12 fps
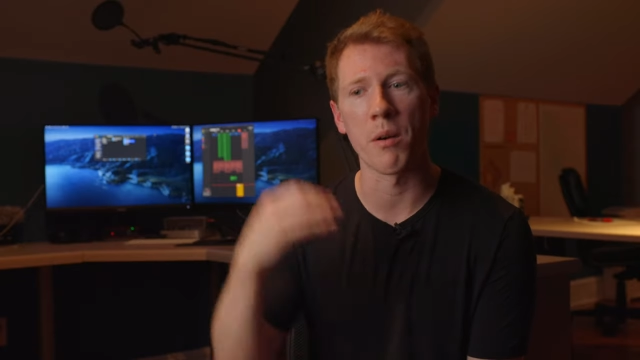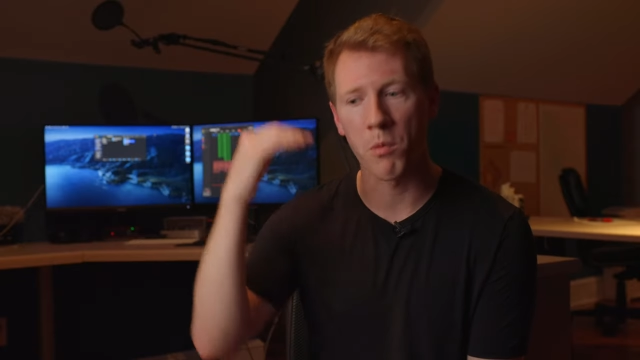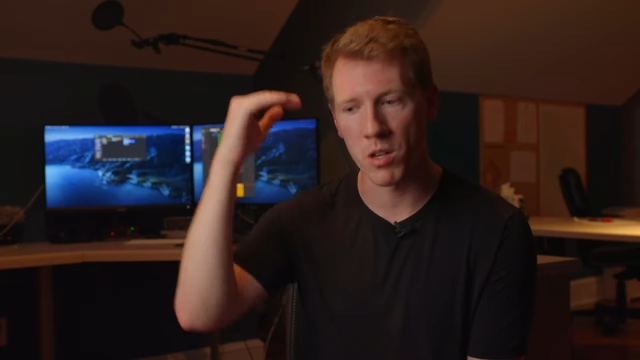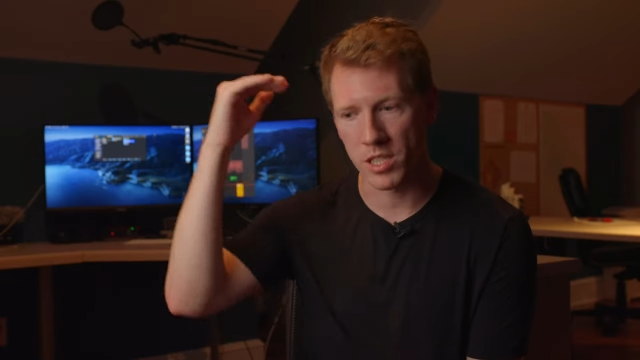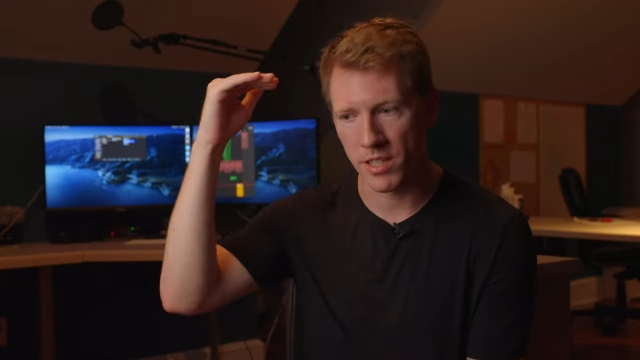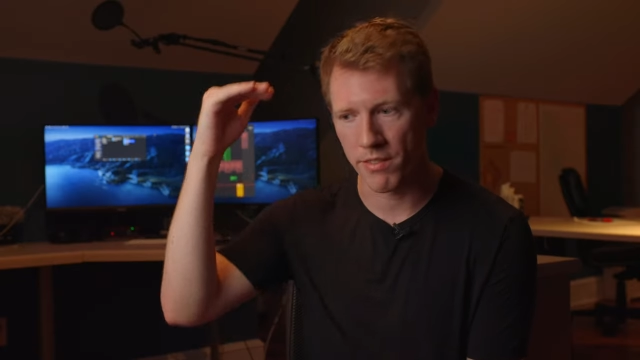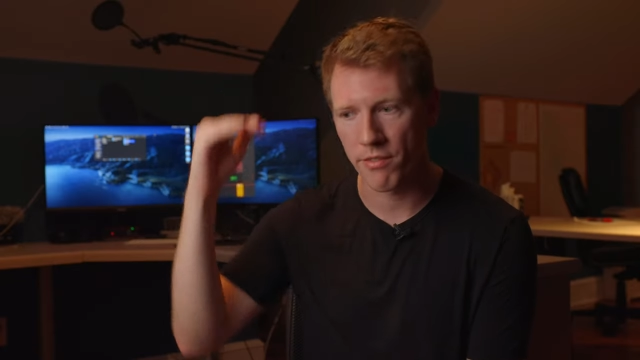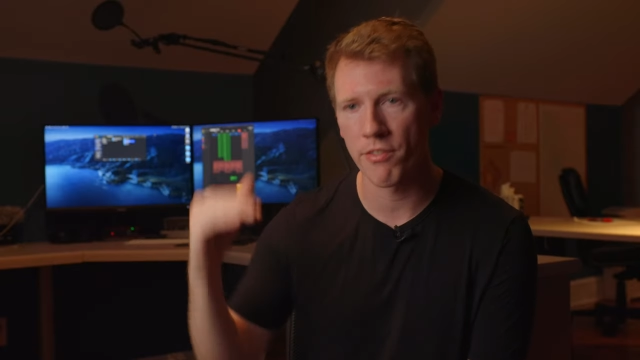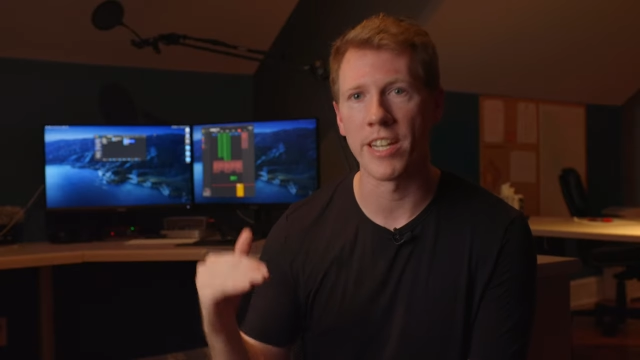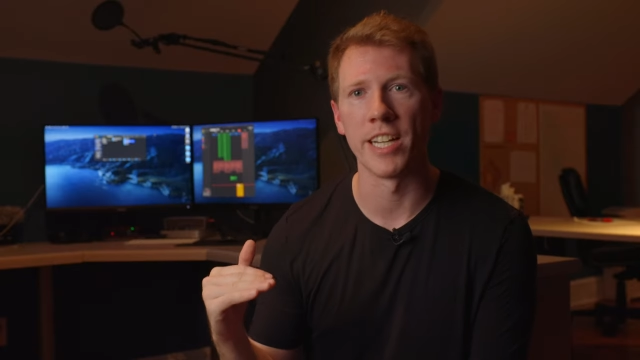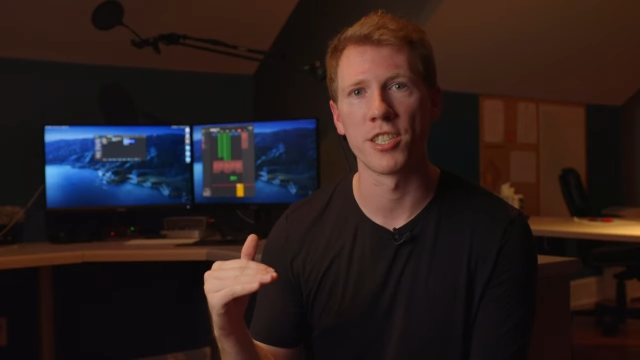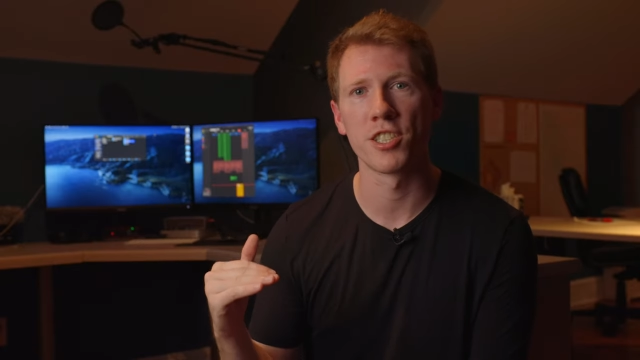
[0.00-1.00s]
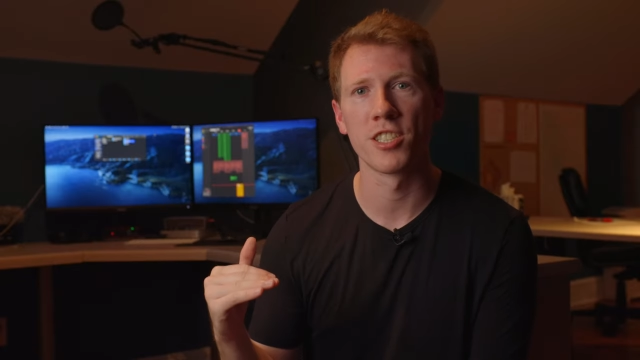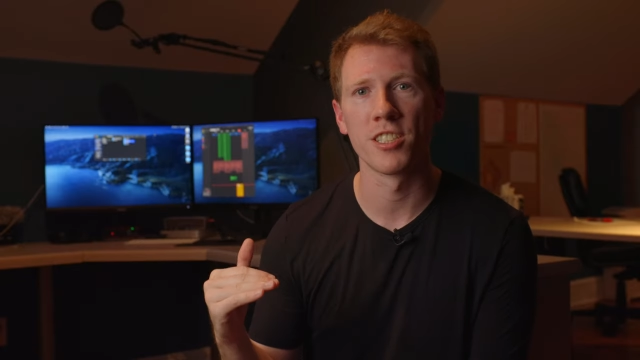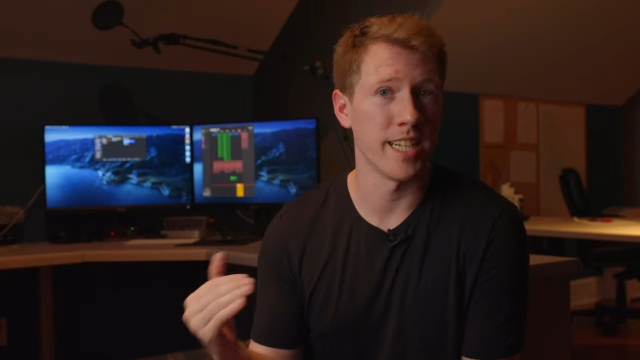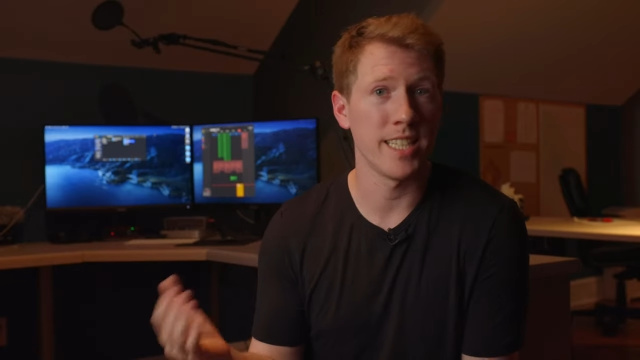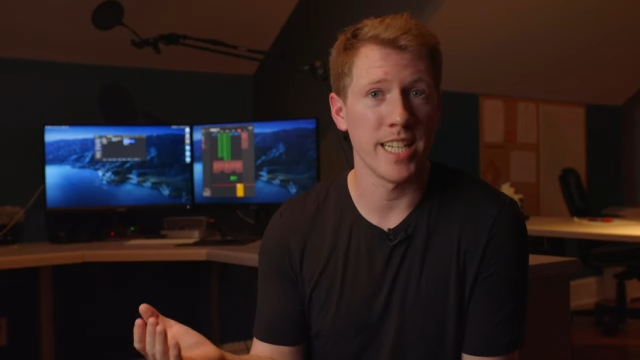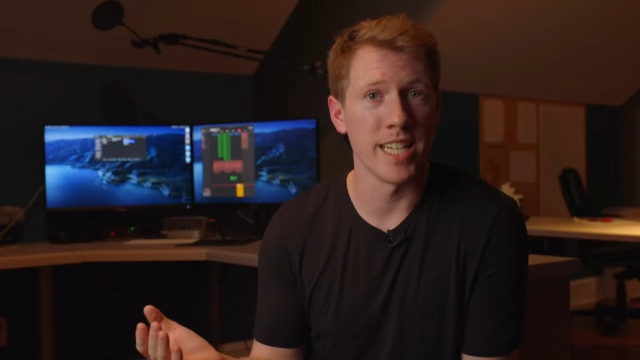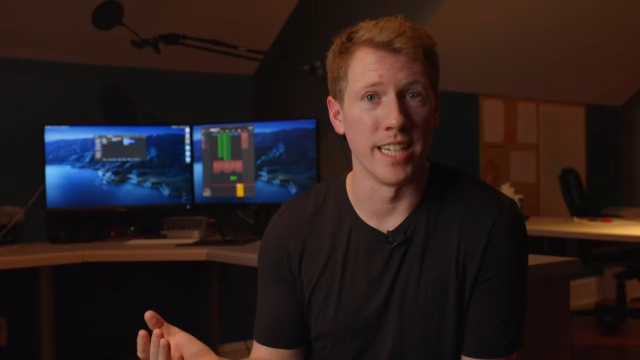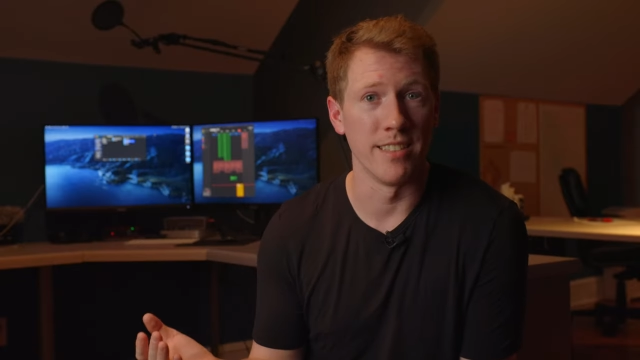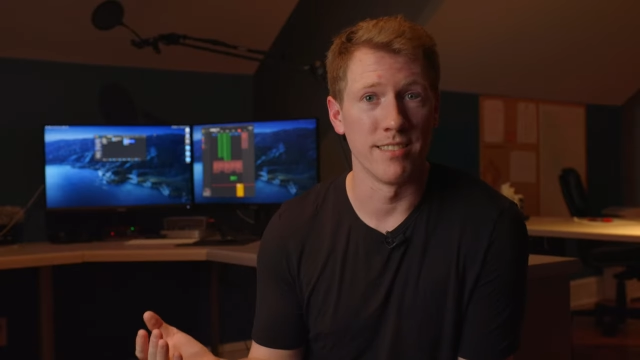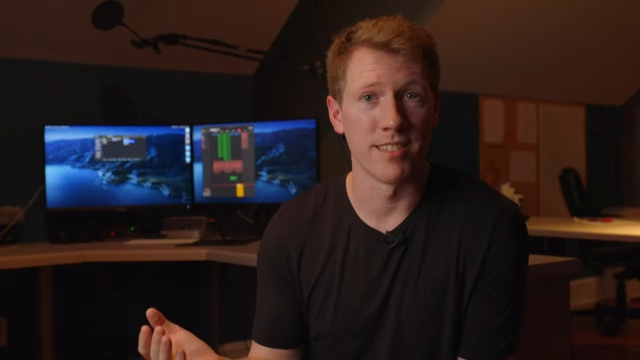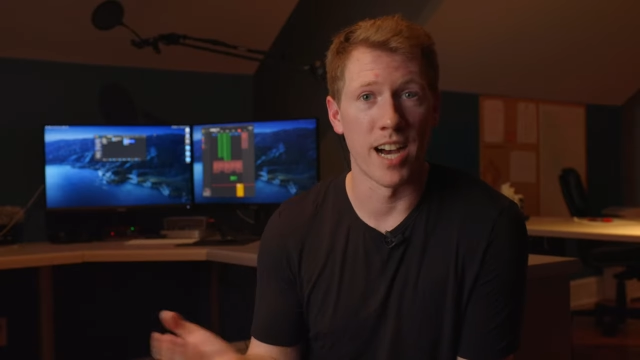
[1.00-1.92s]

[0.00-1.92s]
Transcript: I wanted to finish and I did it.